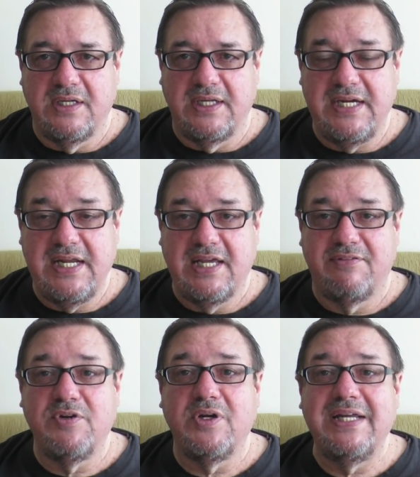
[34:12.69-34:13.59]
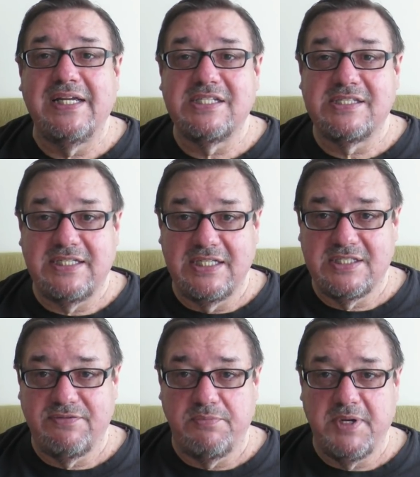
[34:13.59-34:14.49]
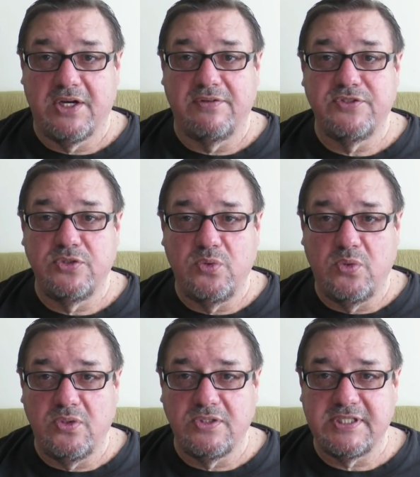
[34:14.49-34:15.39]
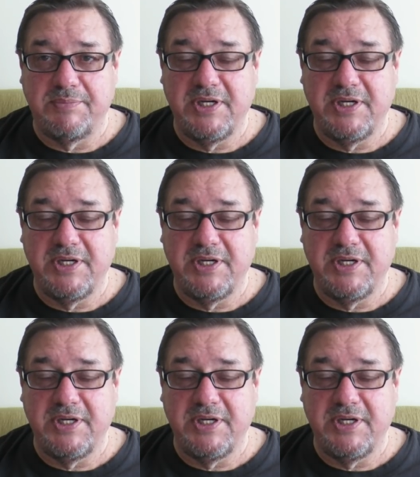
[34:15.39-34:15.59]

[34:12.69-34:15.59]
And he had a very extensive amount of tools.